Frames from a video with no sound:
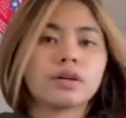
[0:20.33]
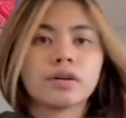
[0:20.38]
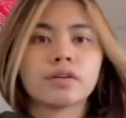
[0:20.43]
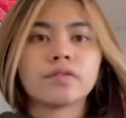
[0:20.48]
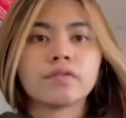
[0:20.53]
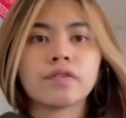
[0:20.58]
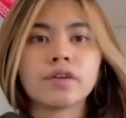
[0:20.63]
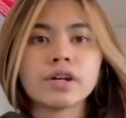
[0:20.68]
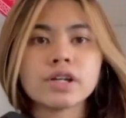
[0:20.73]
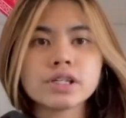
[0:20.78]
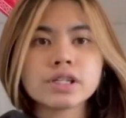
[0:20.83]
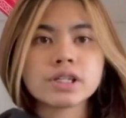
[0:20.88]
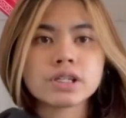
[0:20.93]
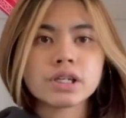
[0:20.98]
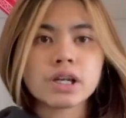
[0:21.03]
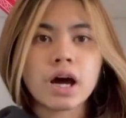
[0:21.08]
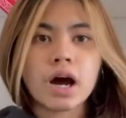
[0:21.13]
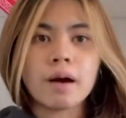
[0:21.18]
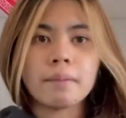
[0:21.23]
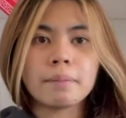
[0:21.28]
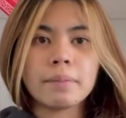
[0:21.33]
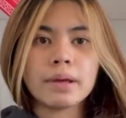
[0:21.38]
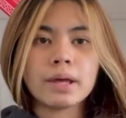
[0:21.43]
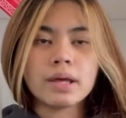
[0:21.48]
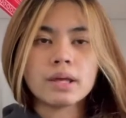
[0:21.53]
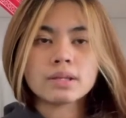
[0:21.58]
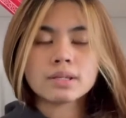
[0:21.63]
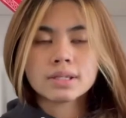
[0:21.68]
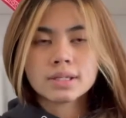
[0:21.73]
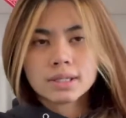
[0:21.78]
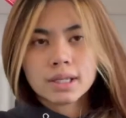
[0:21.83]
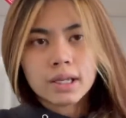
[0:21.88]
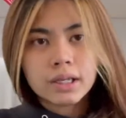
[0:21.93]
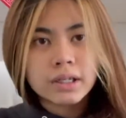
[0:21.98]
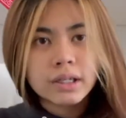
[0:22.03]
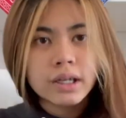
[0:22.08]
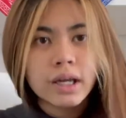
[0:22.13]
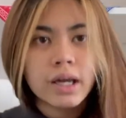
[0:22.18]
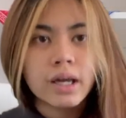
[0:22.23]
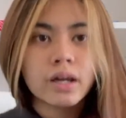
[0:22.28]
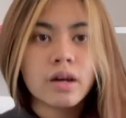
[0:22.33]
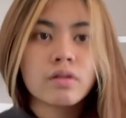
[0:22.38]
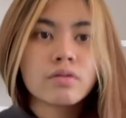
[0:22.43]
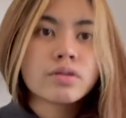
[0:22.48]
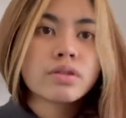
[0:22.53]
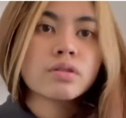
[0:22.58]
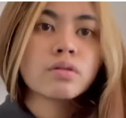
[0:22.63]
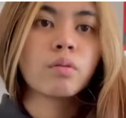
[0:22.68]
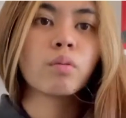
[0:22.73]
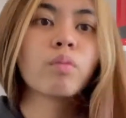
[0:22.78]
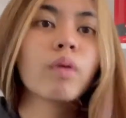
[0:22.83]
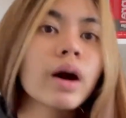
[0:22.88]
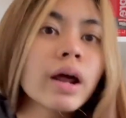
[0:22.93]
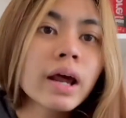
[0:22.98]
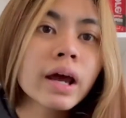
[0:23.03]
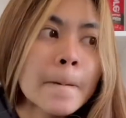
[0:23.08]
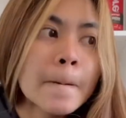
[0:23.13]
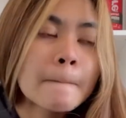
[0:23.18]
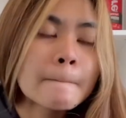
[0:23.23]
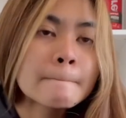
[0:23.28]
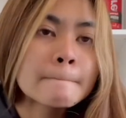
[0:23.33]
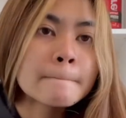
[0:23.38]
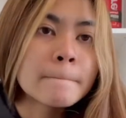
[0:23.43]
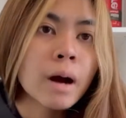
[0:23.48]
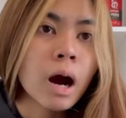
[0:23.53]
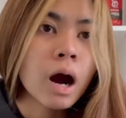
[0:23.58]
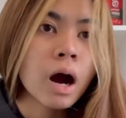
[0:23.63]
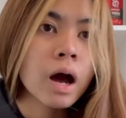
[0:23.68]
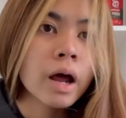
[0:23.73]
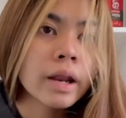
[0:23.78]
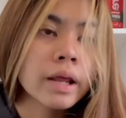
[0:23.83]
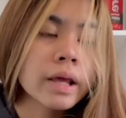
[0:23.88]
first stop is San Diego. So what I bought